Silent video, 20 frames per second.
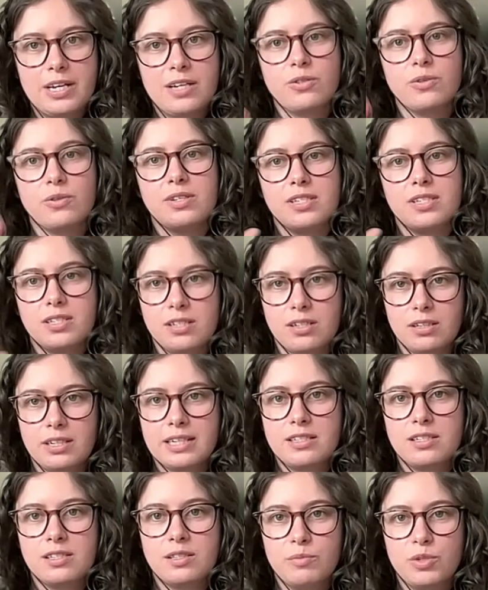So it still
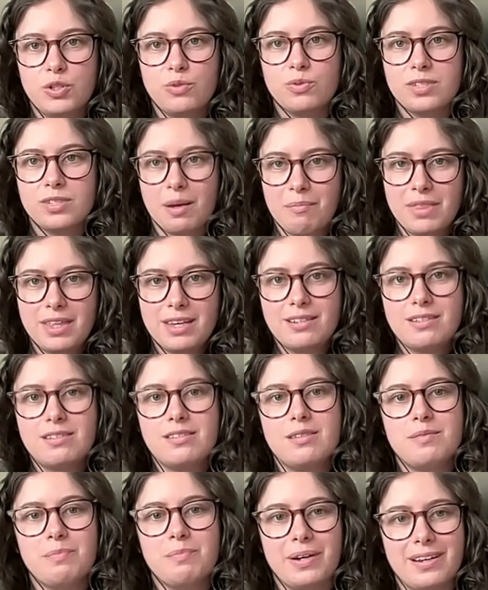lets them do some
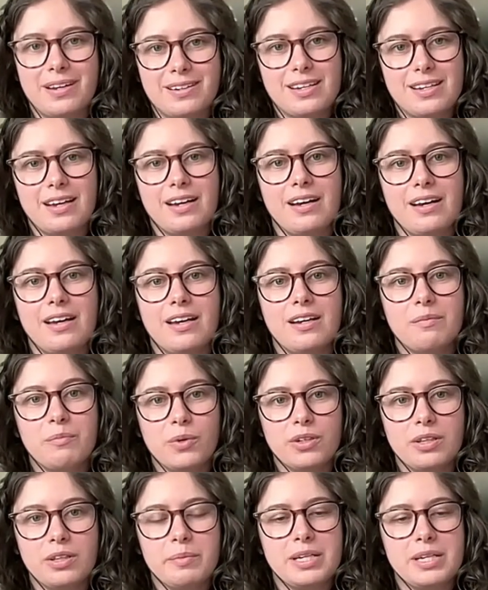things, but in a
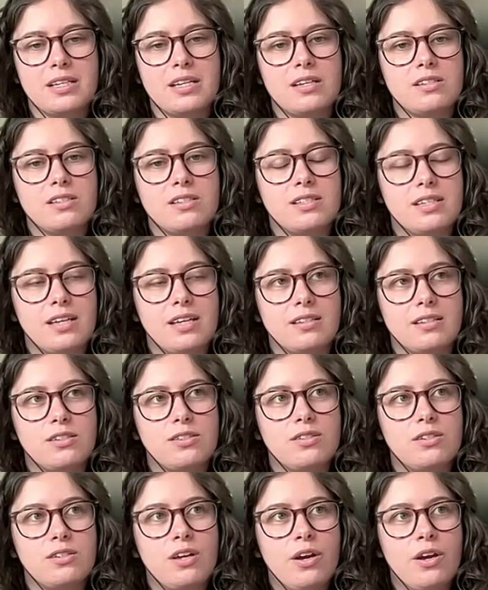more limited
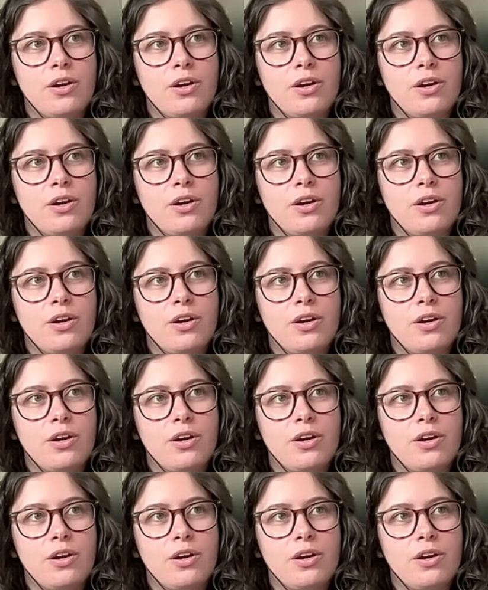sense.